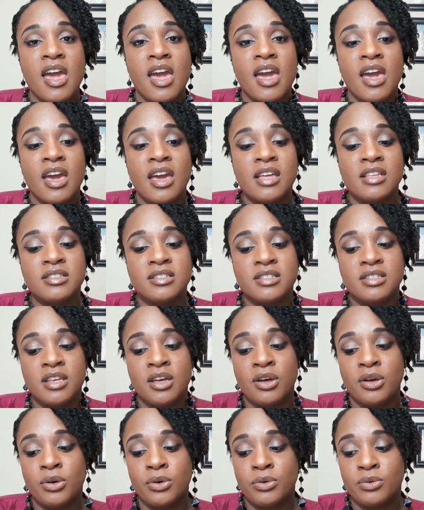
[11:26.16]
And
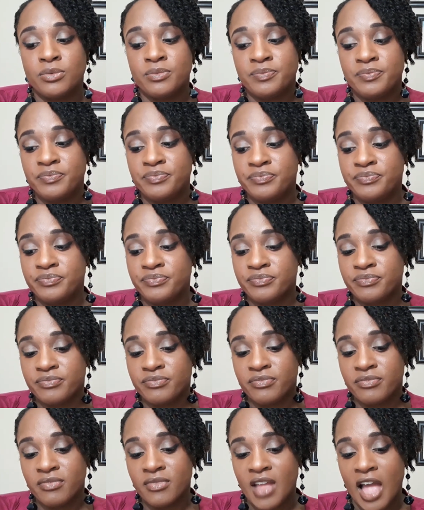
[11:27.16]
so
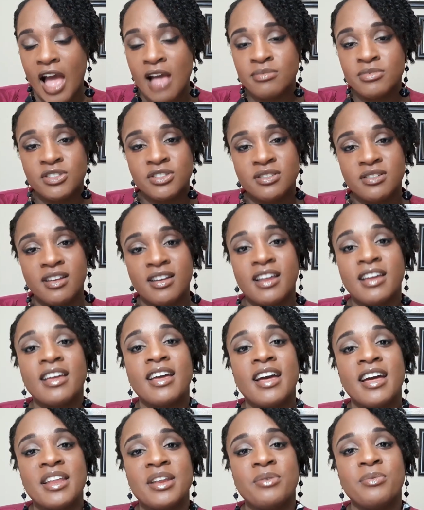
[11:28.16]
I'm just going to
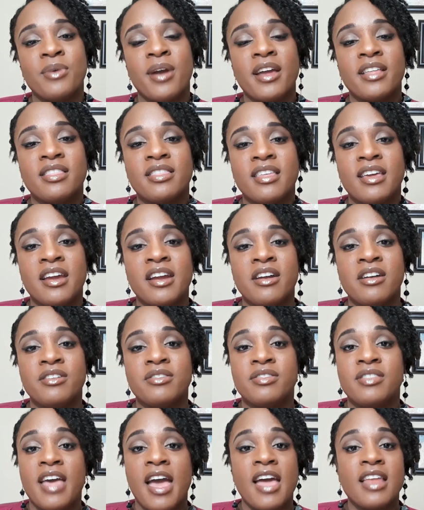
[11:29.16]
cut it right
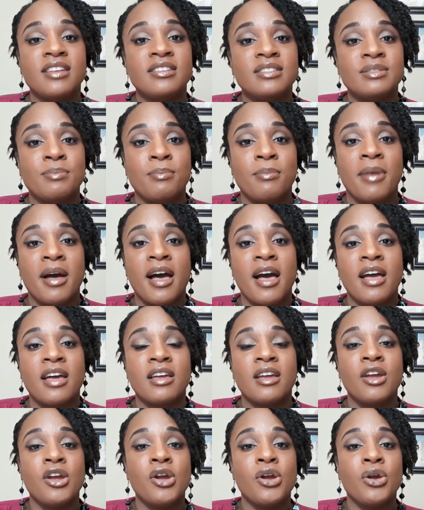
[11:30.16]
there. That is
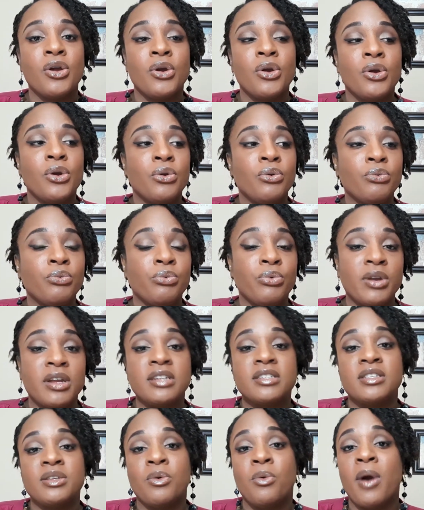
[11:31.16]
my
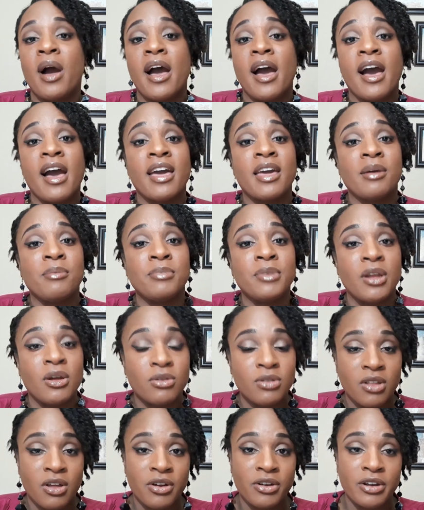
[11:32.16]
reason why I am no
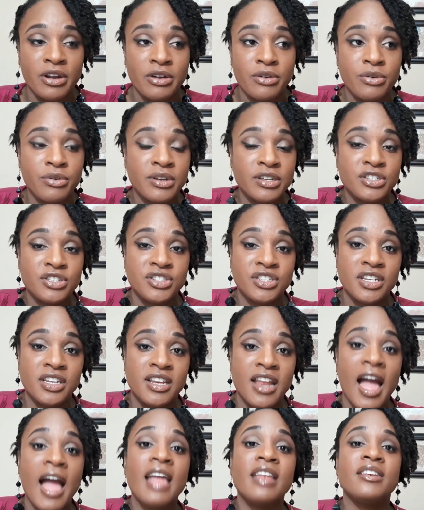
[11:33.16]
longer
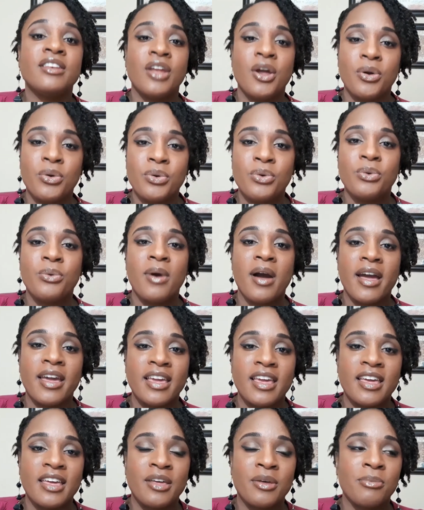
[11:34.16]
Christian. I know who I
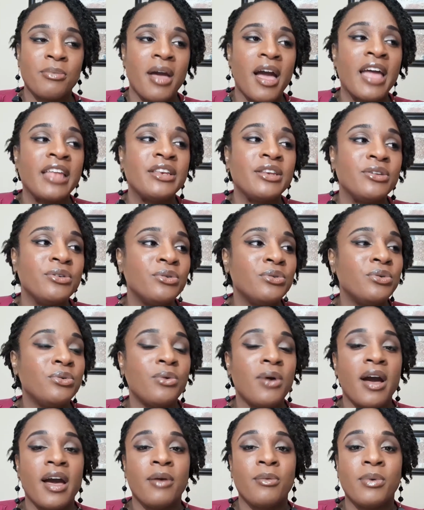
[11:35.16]
am. I knew who
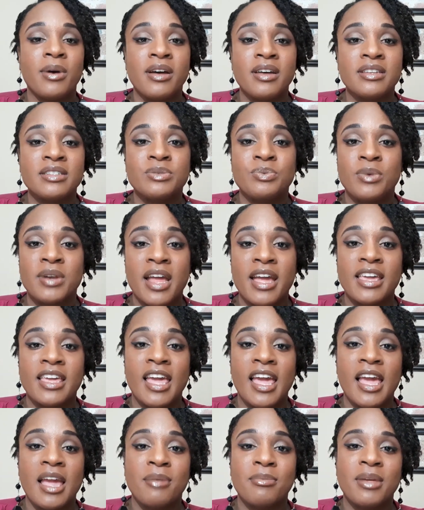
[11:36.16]
I was when I
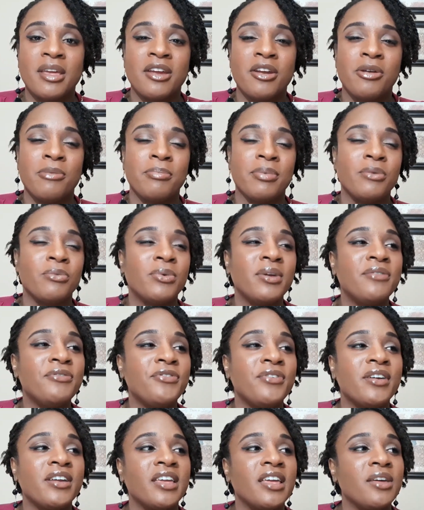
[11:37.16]
came here, but we
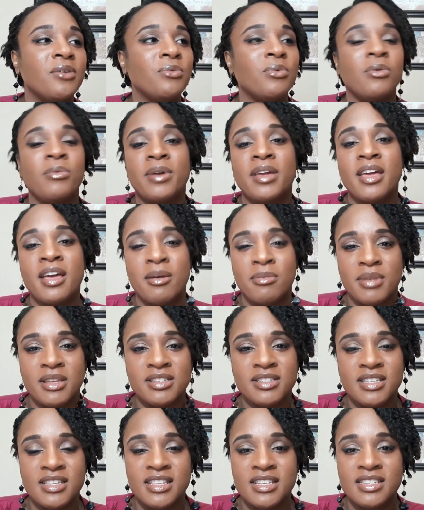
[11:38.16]
forget when we come
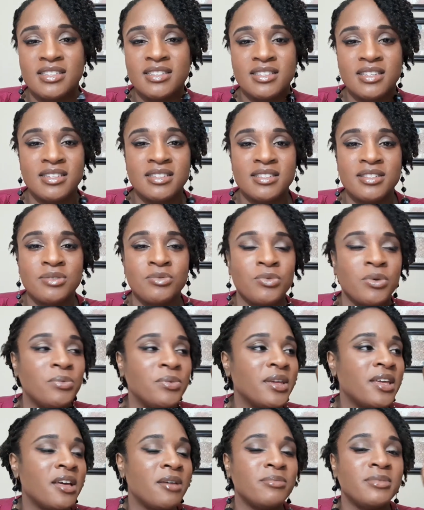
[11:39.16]
into this system, when
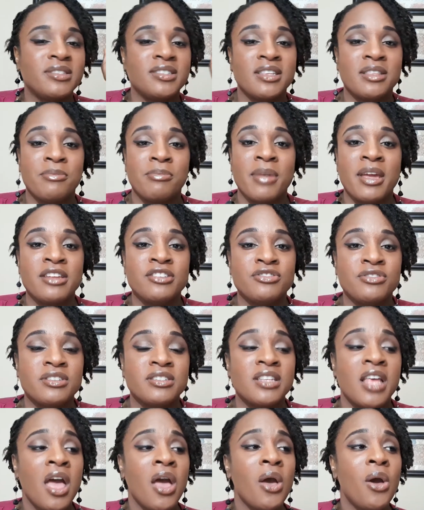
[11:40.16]
we come into the
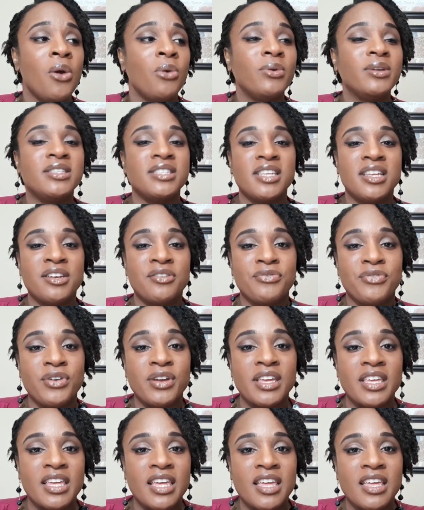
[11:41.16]
matrix, we tend to
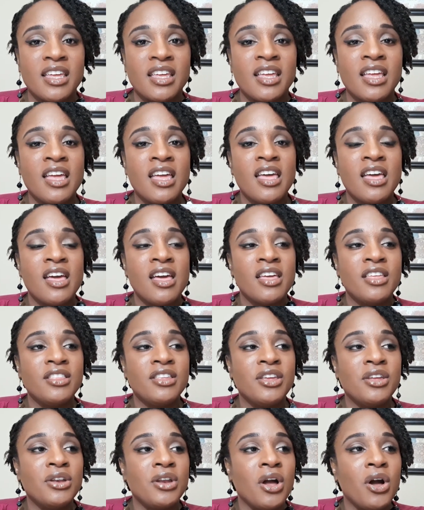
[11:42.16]
forget,
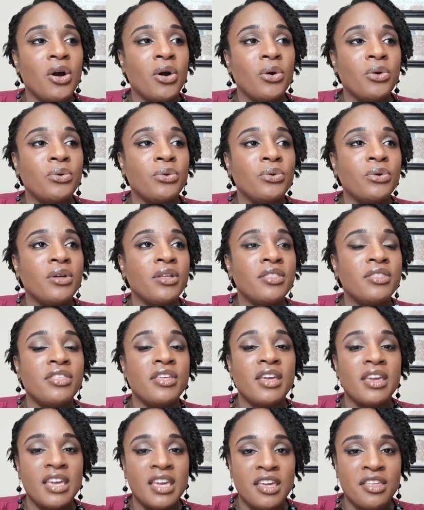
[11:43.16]

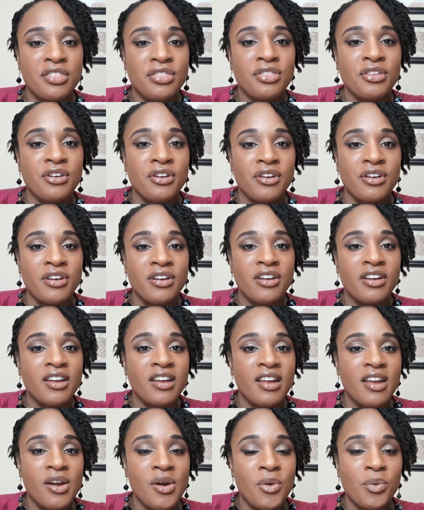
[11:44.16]
the ether
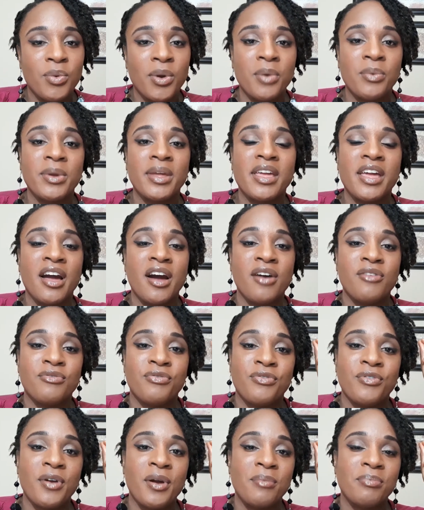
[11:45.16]
where we come
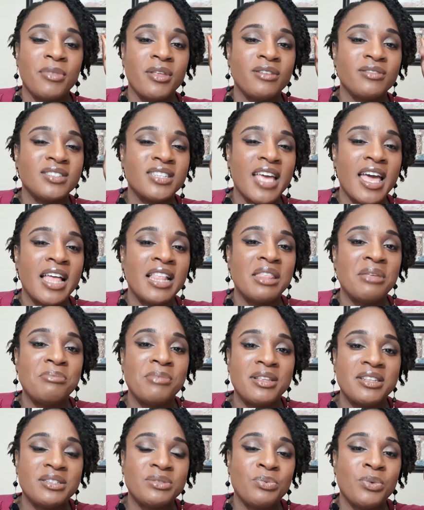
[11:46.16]
from, those
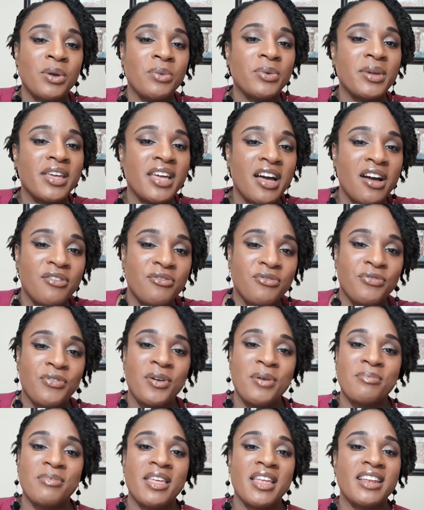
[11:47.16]
elements where we come
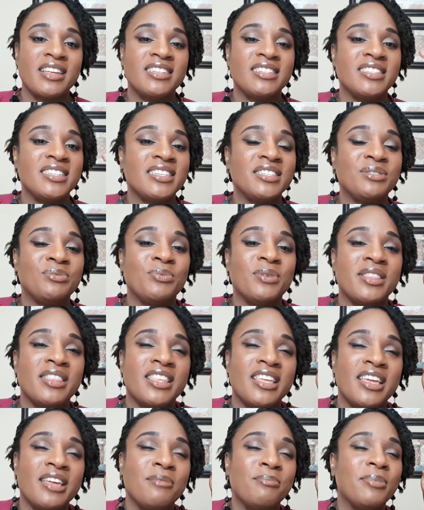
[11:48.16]
from that exist
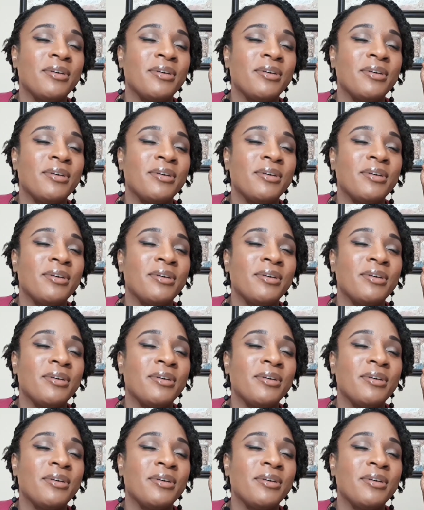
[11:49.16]
within.